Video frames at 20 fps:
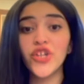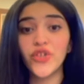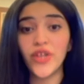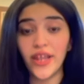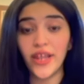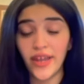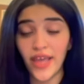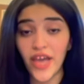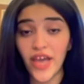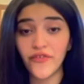
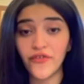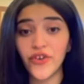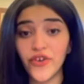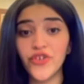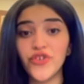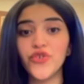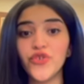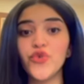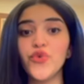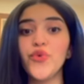and
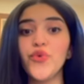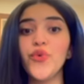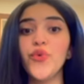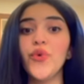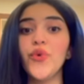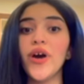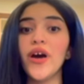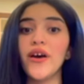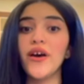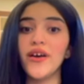effort
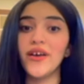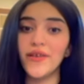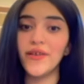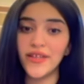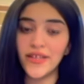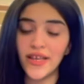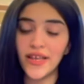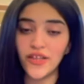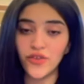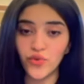to
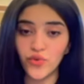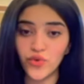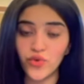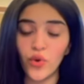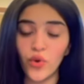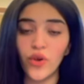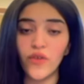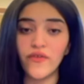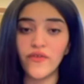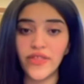
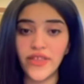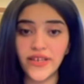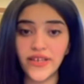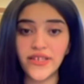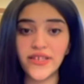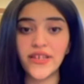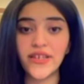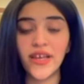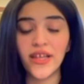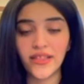solve
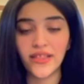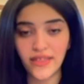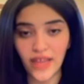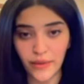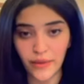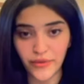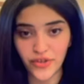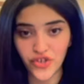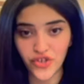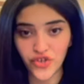this
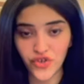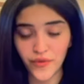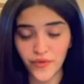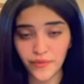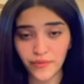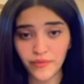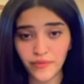damage.